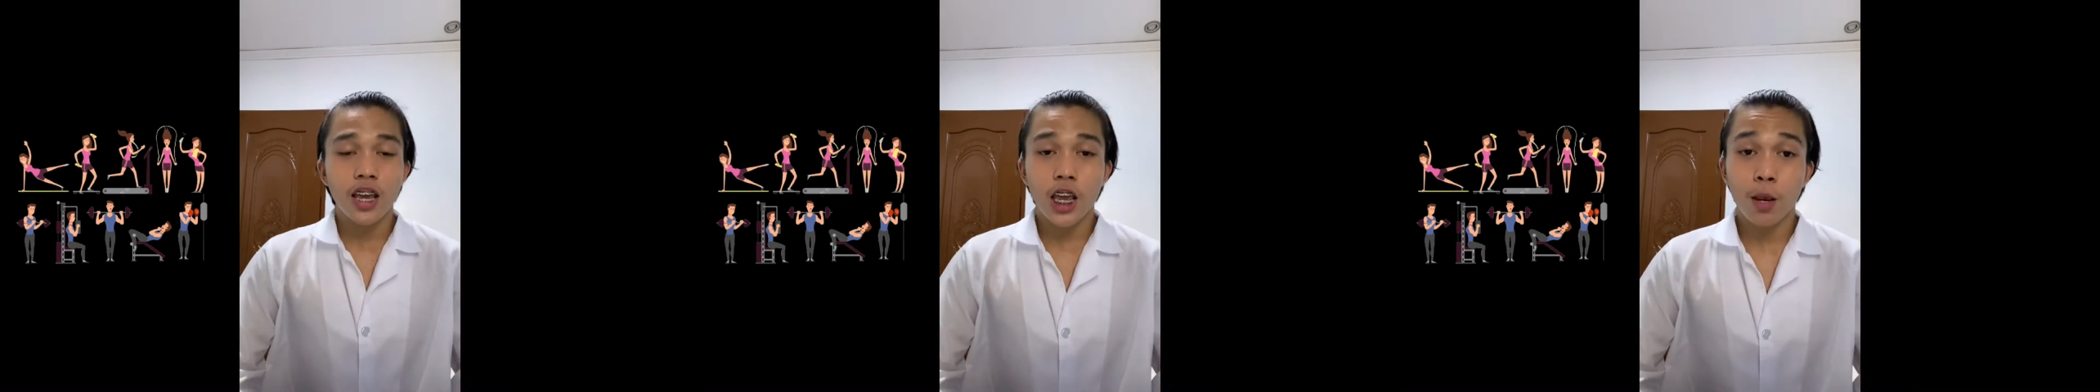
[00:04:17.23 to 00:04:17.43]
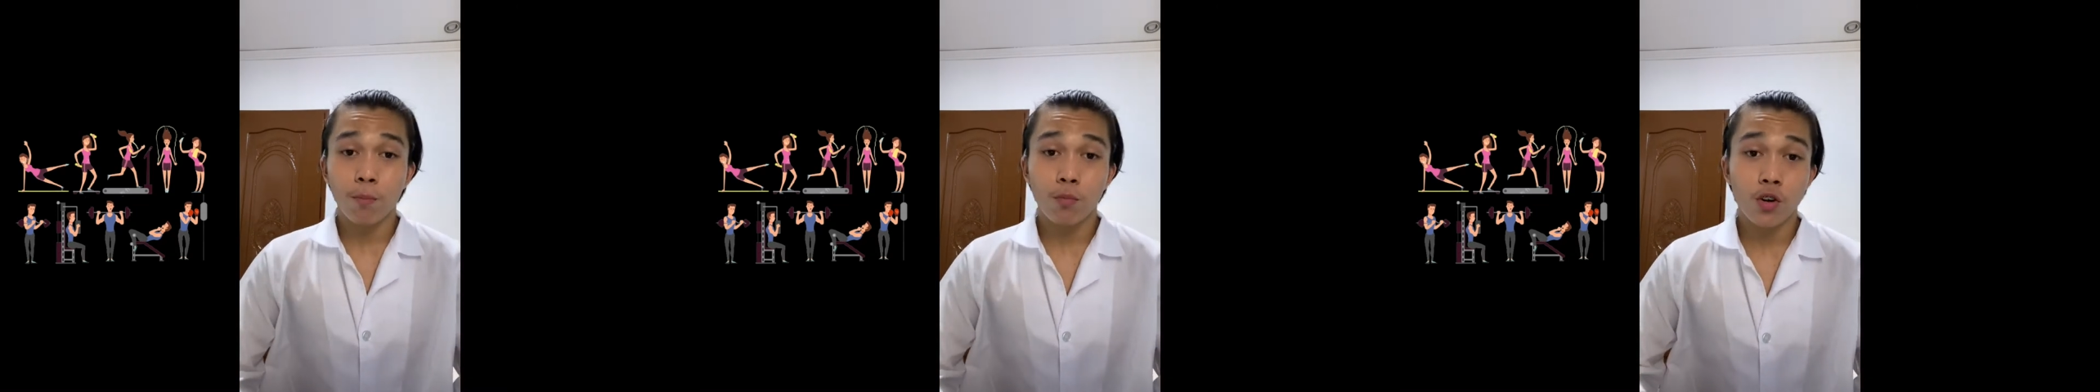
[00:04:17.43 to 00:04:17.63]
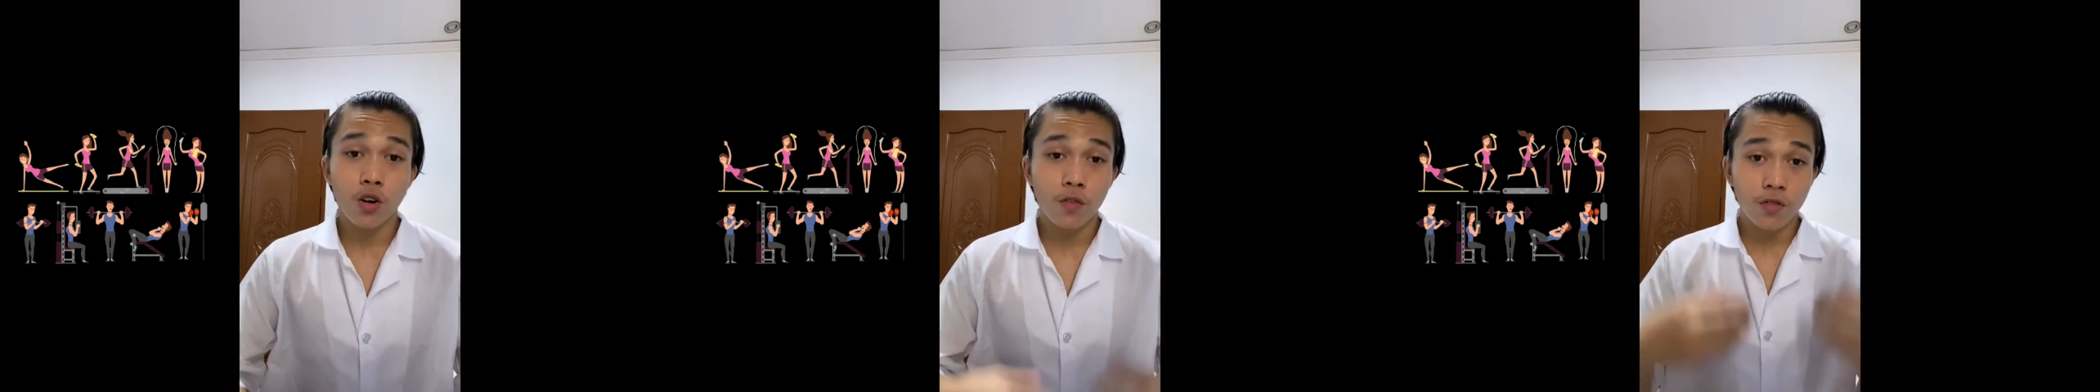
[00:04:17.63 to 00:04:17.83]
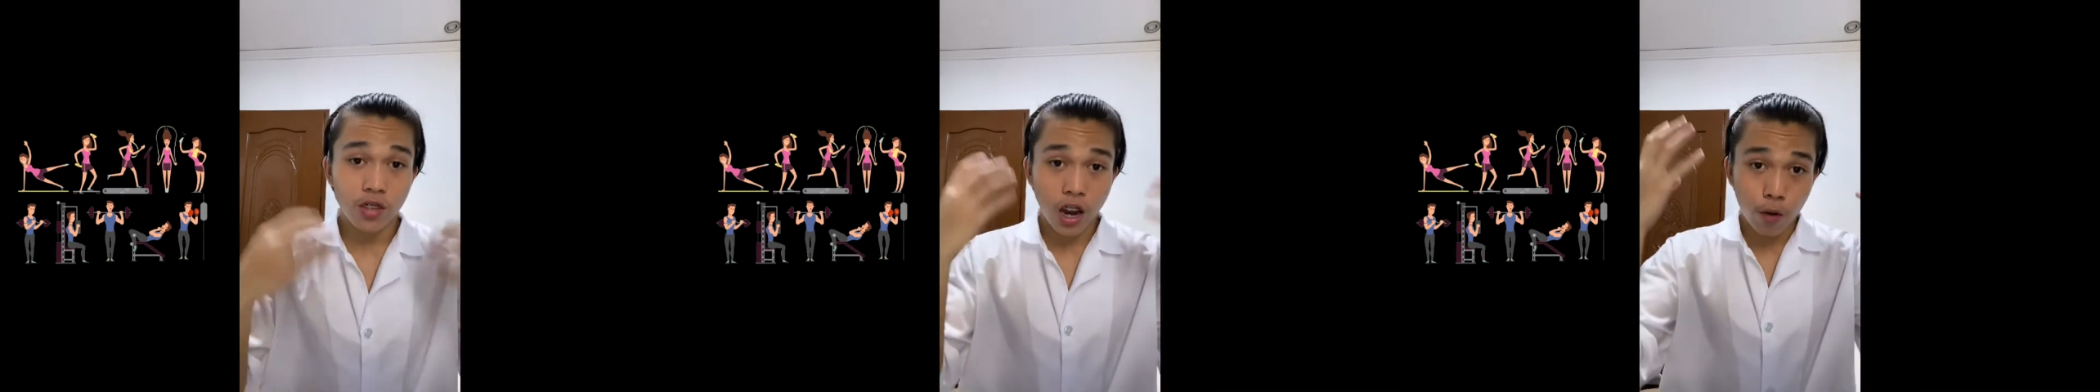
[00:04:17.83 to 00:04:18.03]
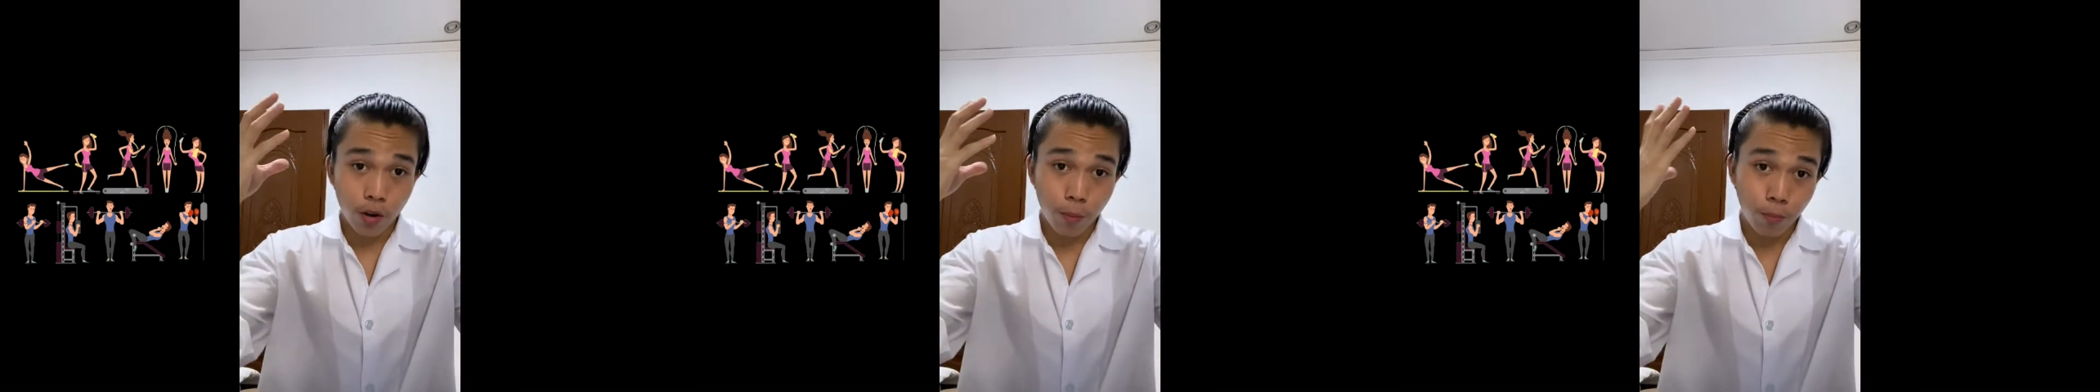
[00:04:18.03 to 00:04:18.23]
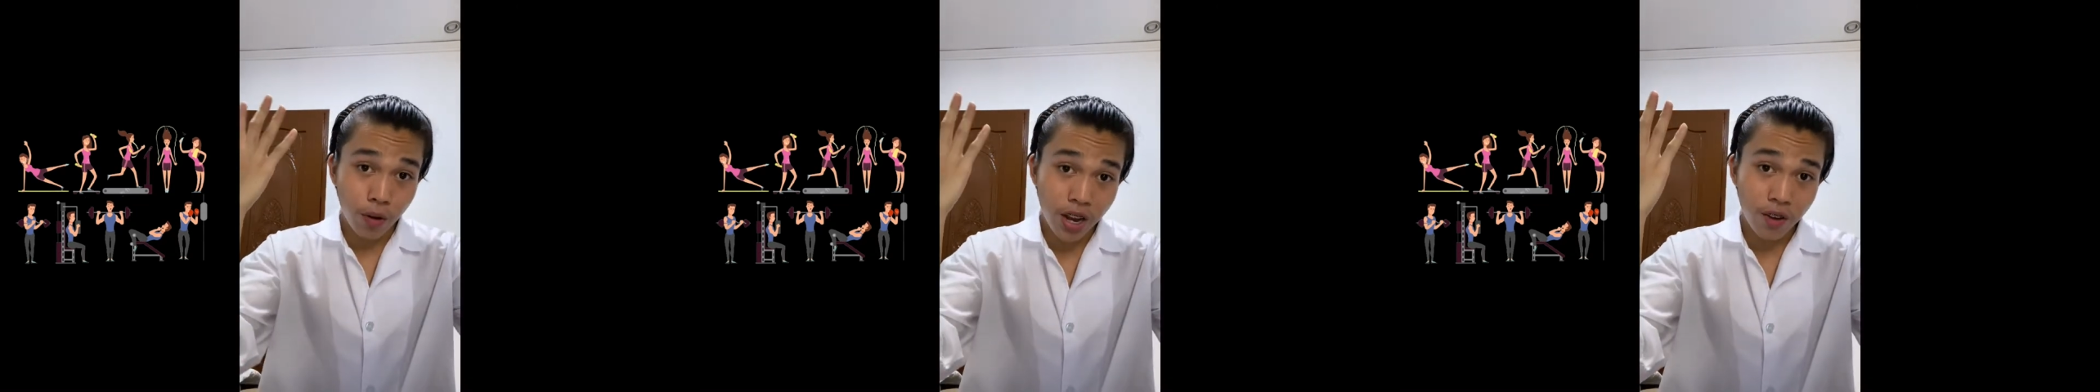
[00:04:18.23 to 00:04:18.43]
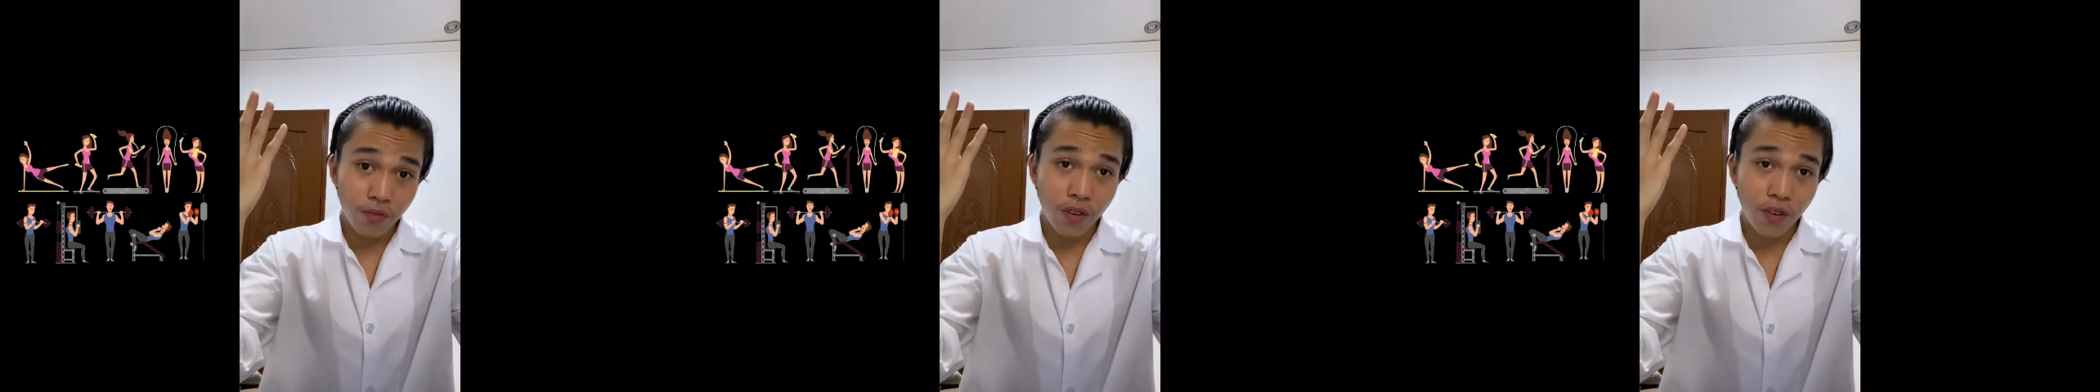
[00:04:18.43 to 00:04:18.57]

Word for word: improves our brain